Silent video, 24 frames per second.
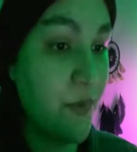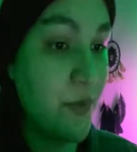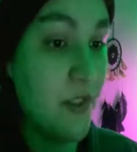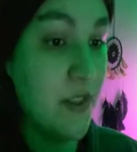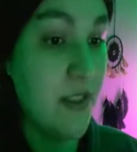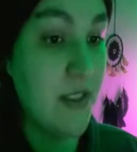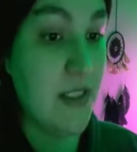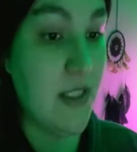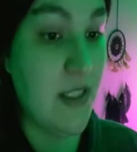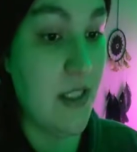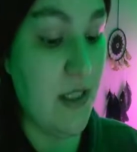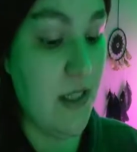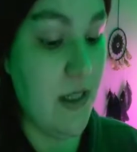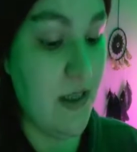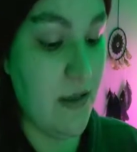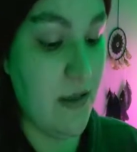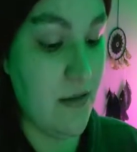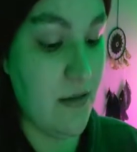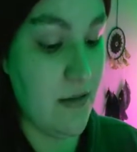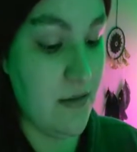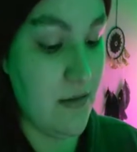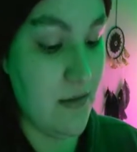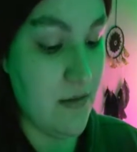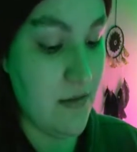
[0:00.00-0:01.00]
to see
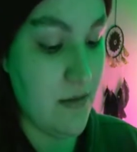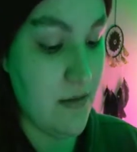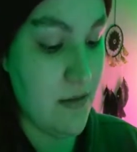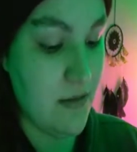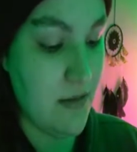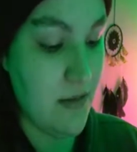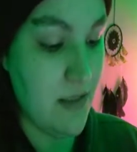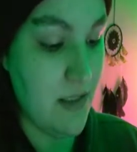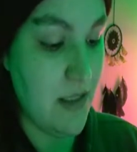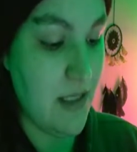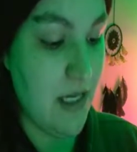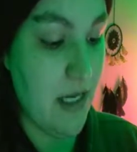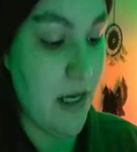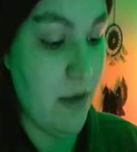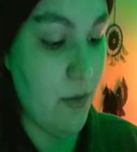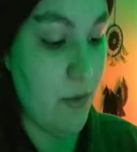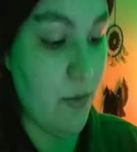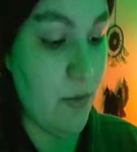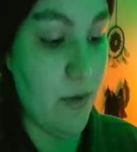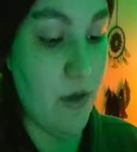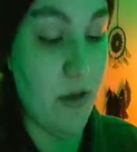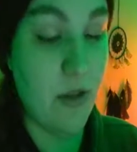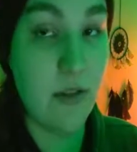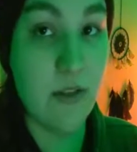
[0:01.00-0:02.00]
how
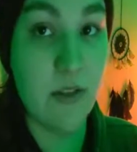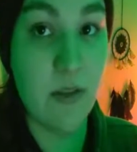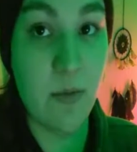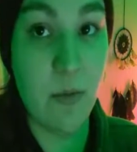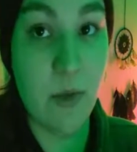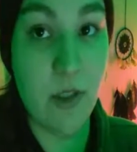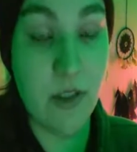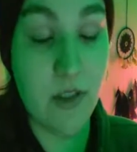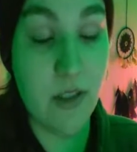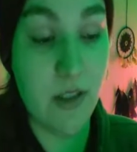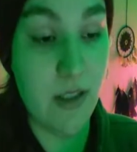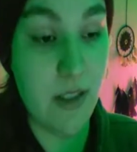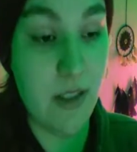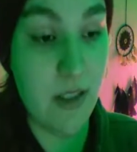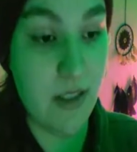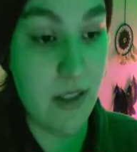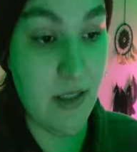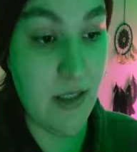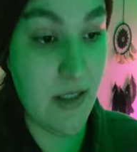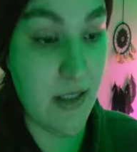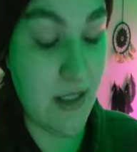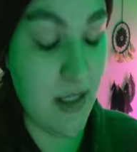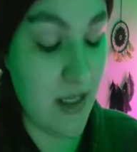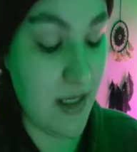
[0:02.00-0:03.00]
it works and what's on the
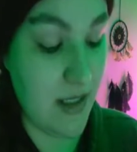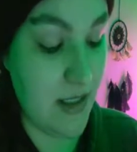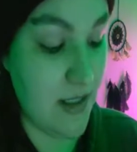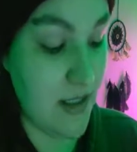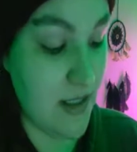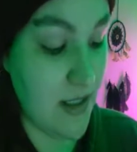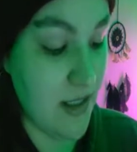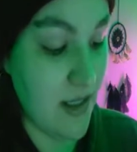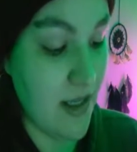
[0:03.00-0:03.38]
inside.